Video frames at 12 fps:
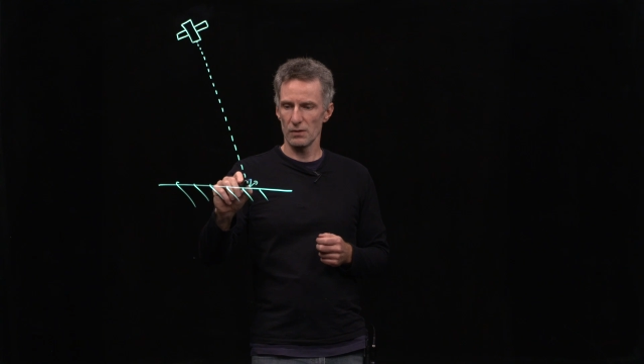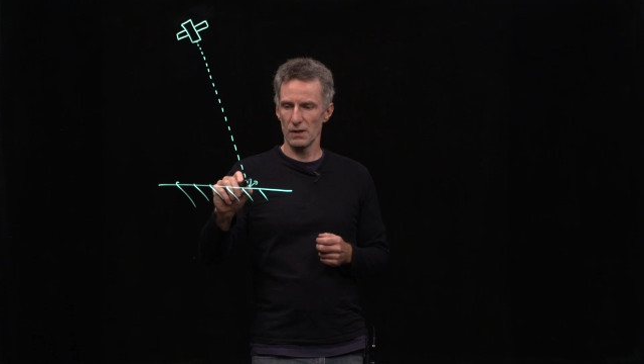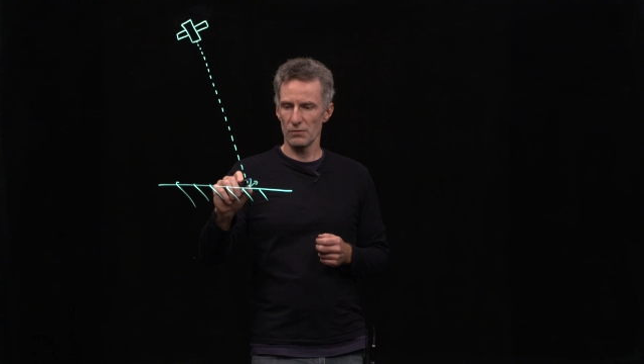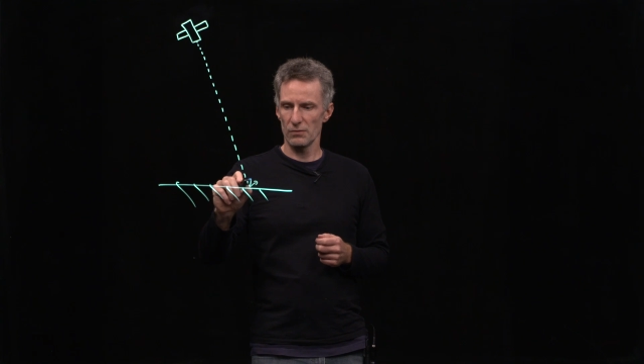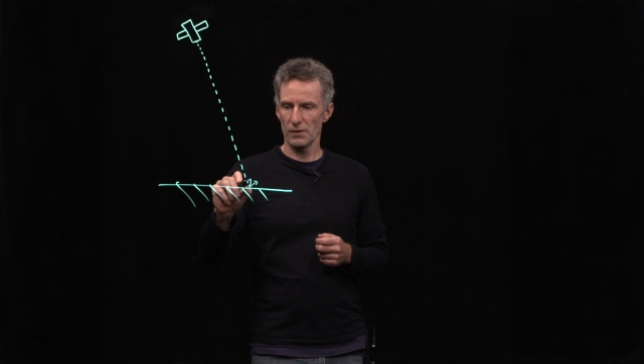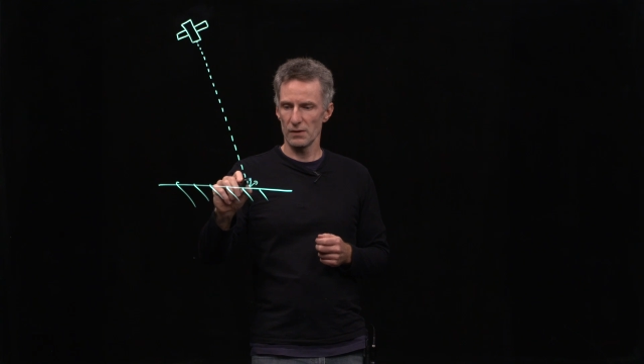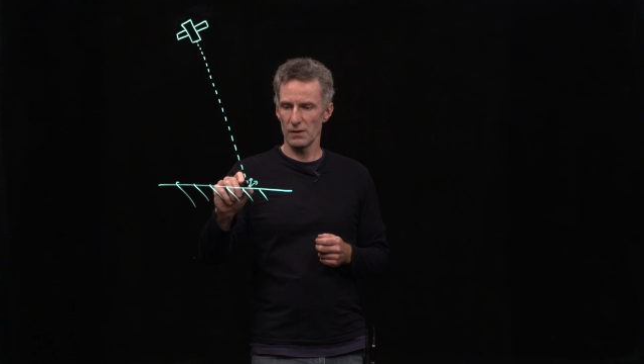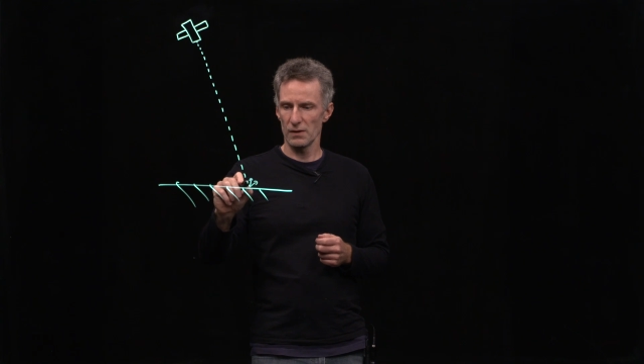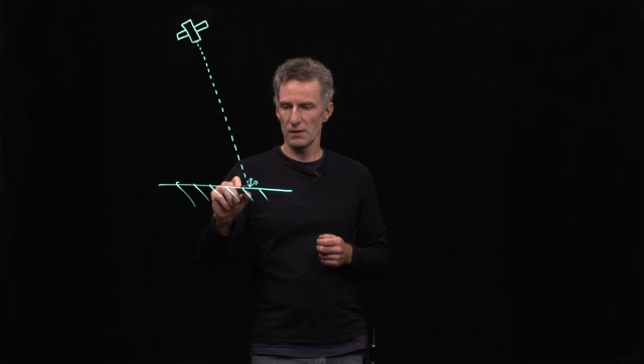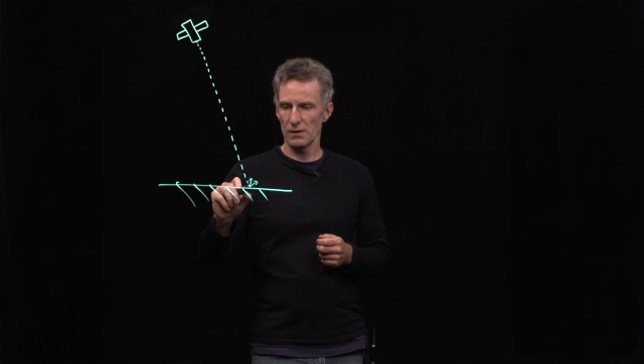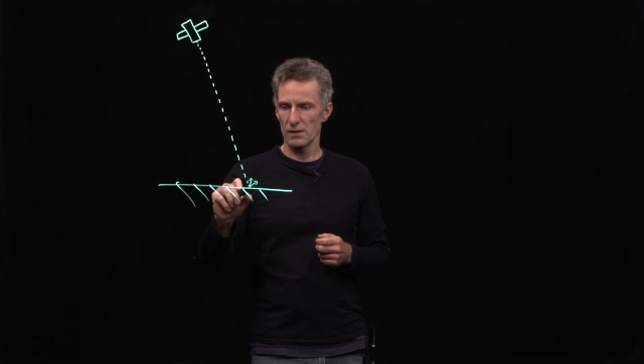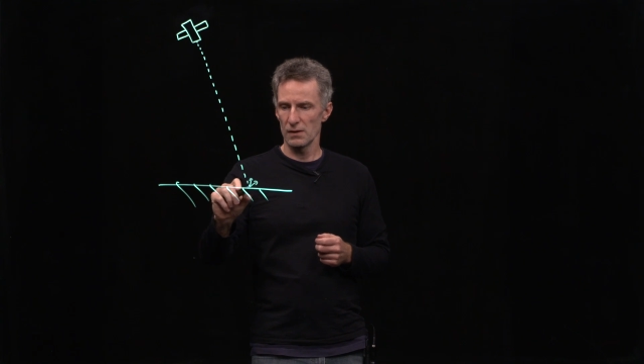in every
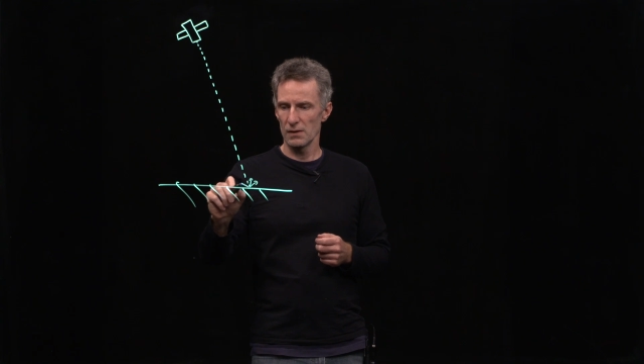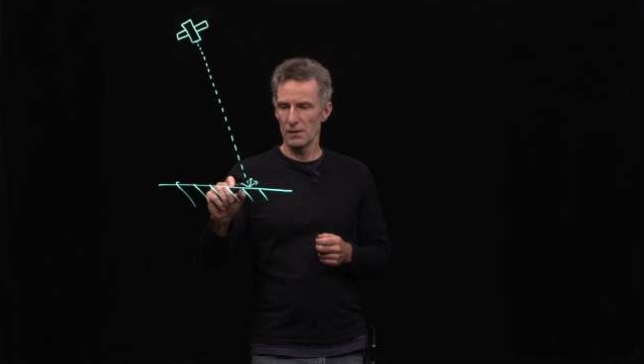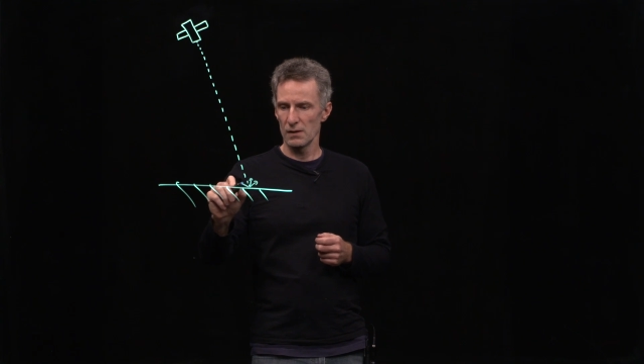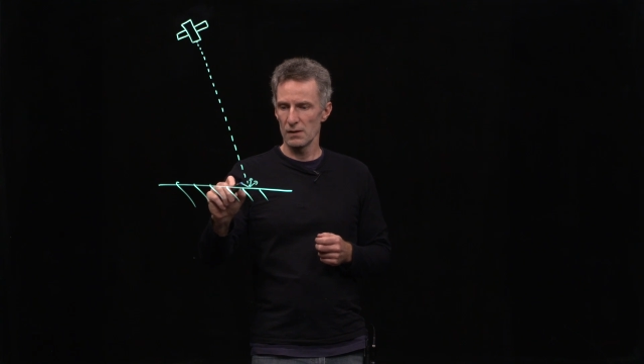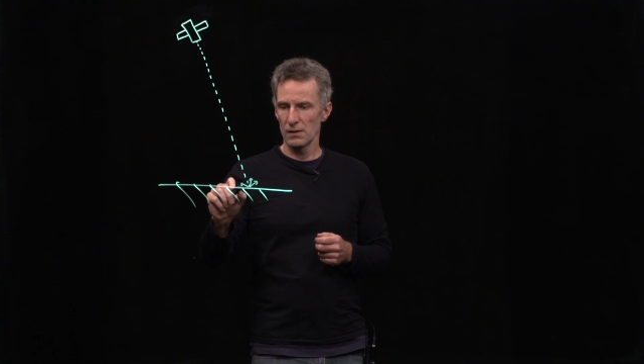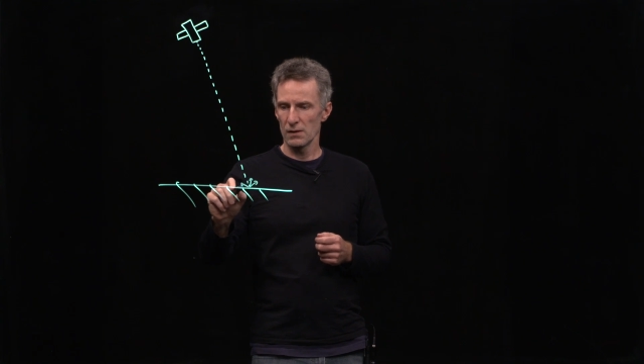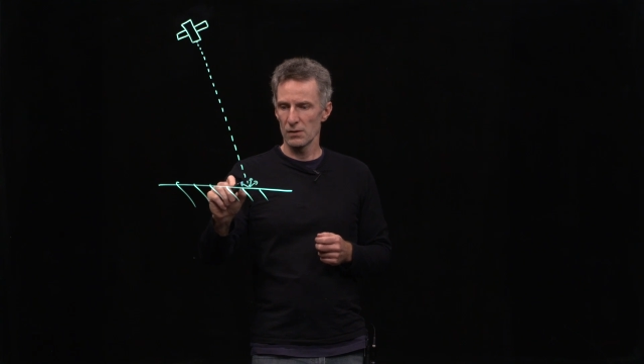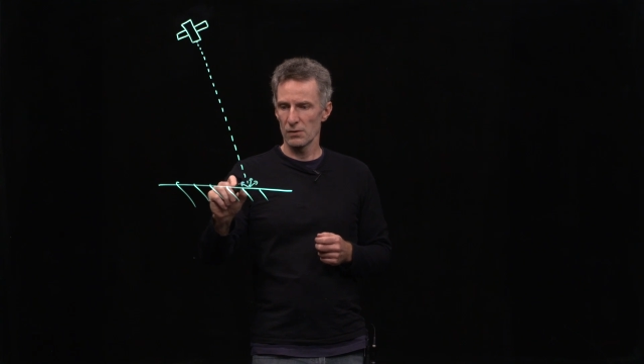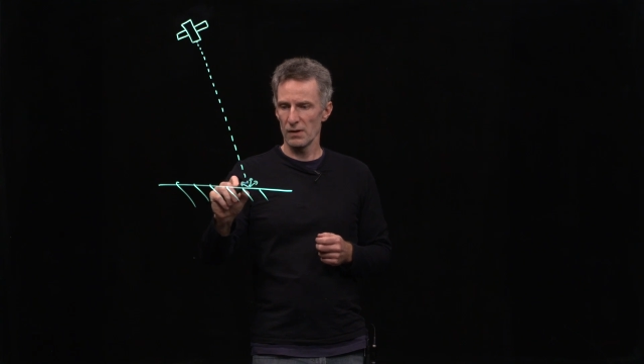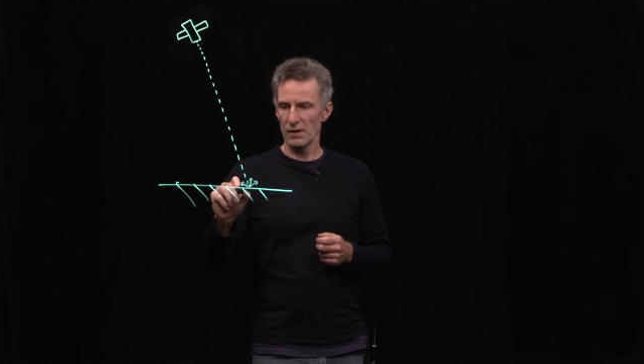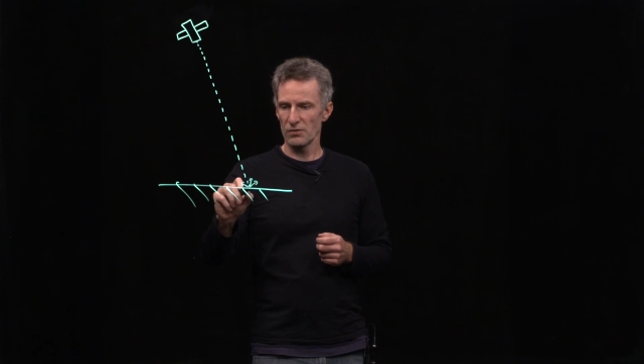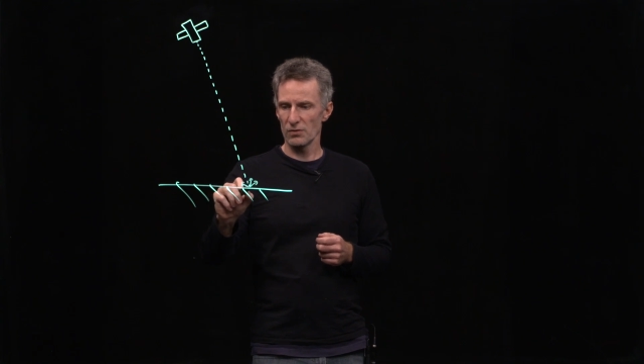
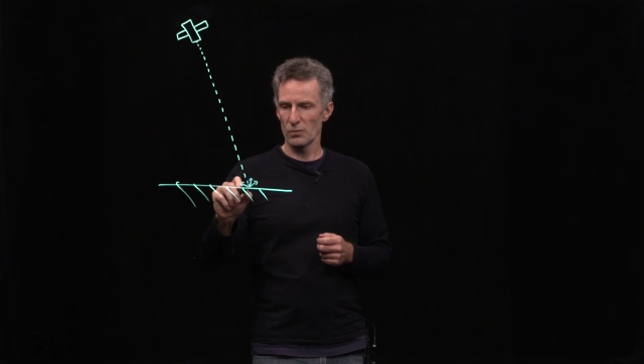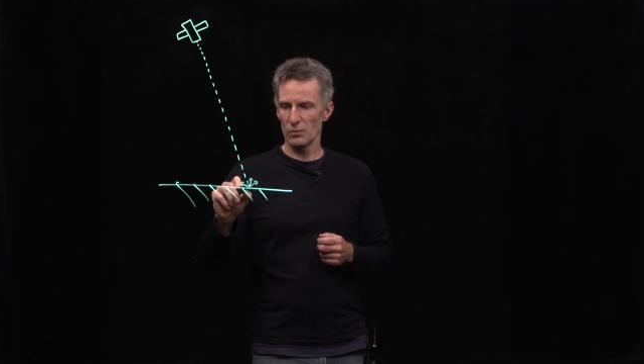direction,